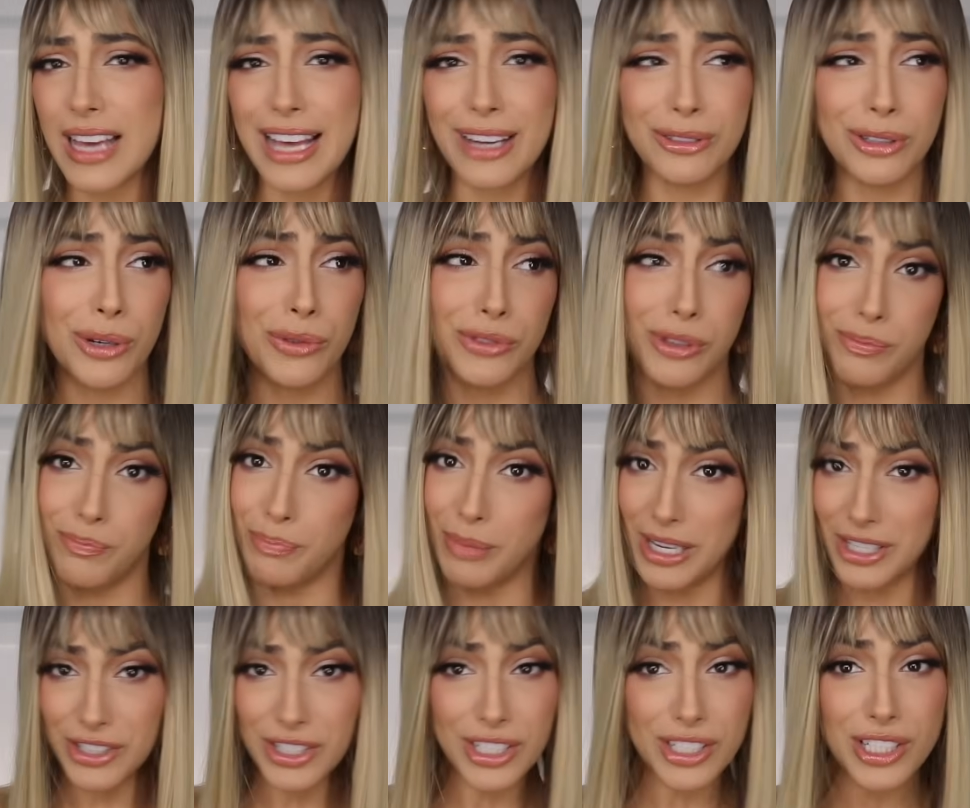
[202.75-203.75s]
I don't know if the
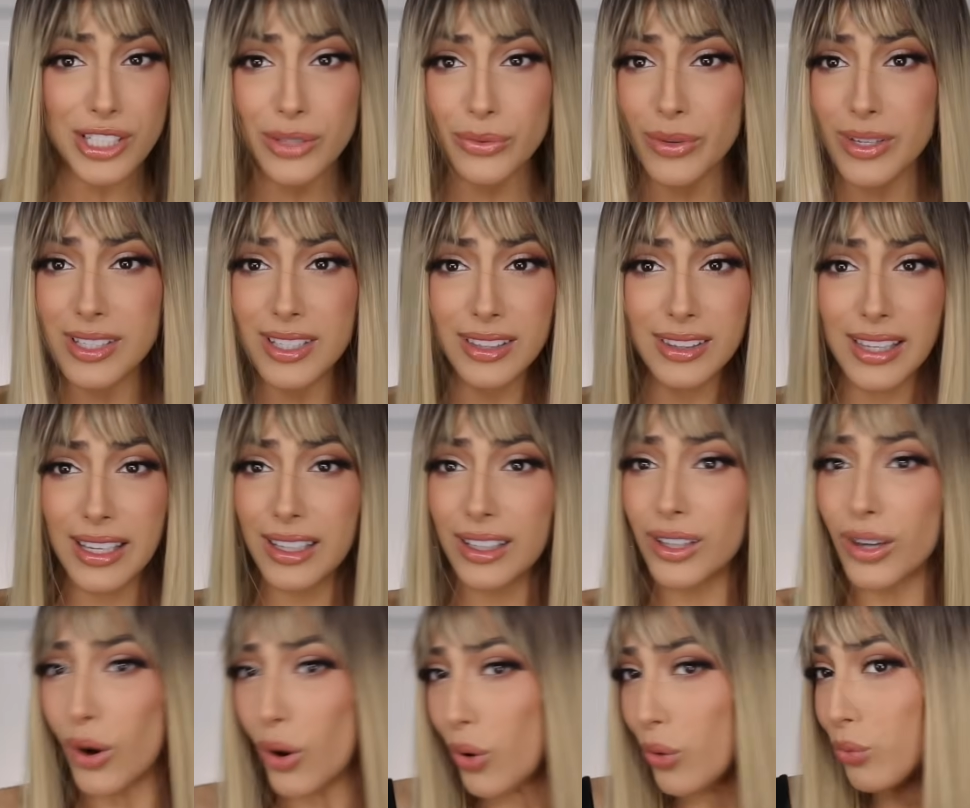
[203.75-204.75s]
budget just wasn't
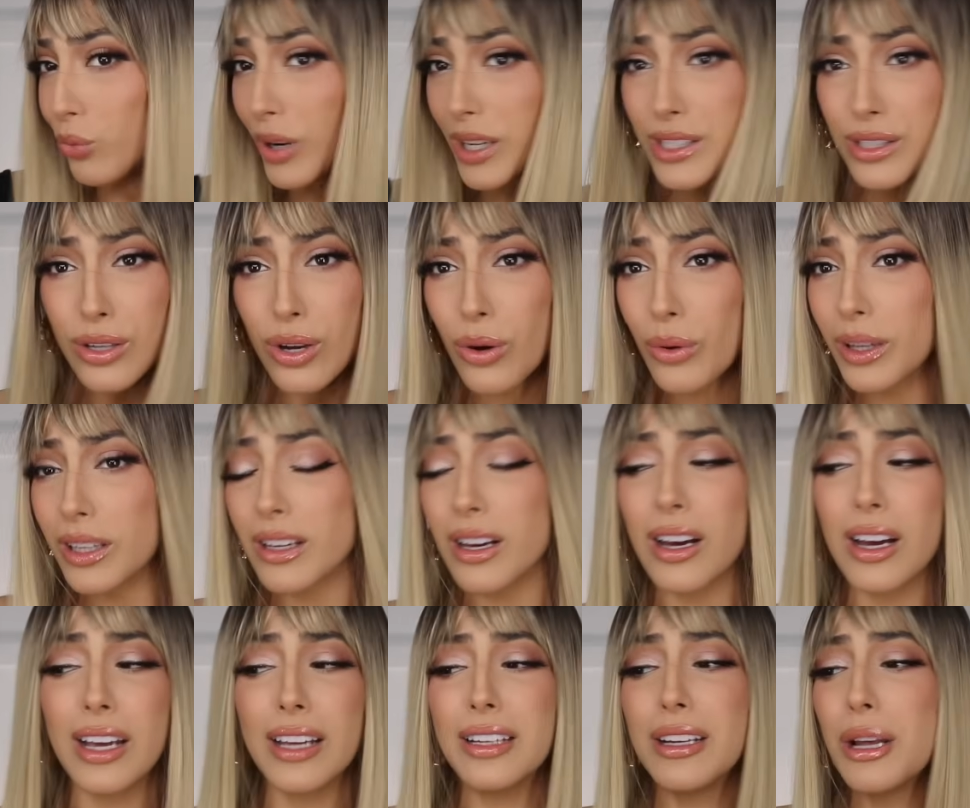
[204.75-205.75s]
there or what's going
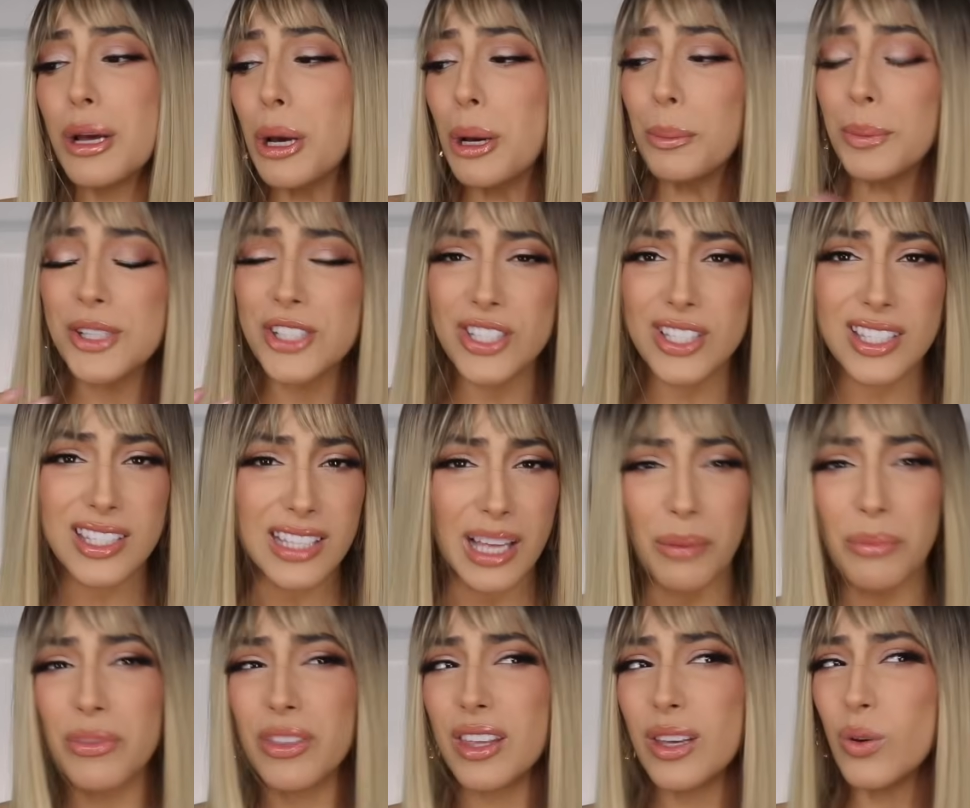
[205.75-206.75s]
on, but just
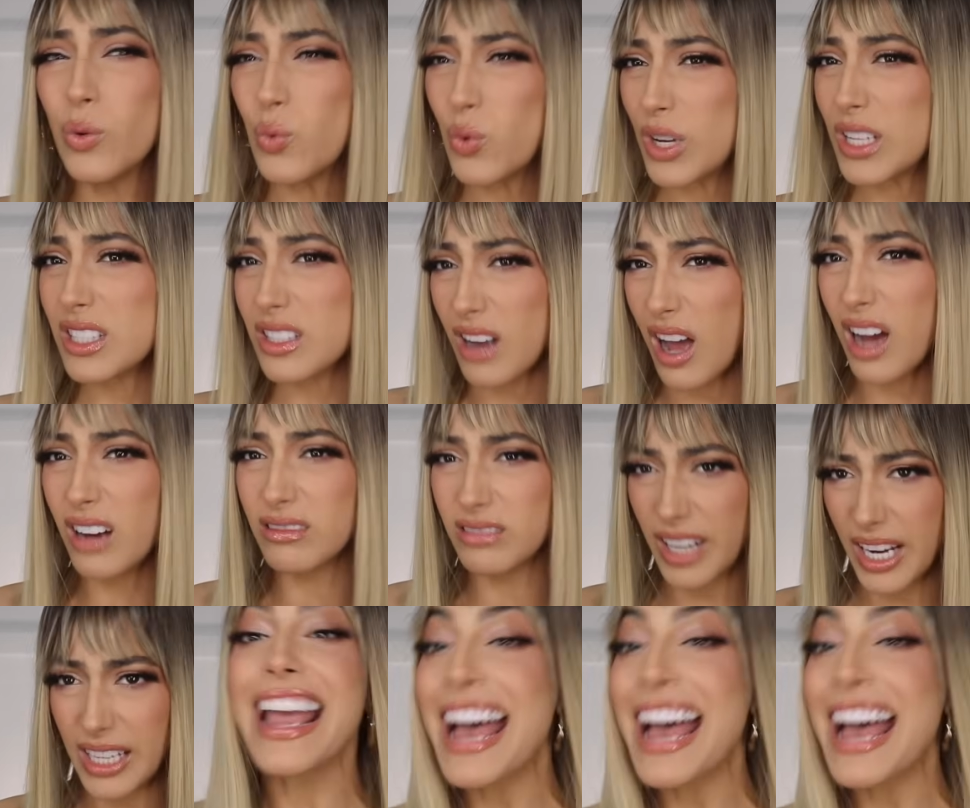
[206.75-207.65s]
something was not right.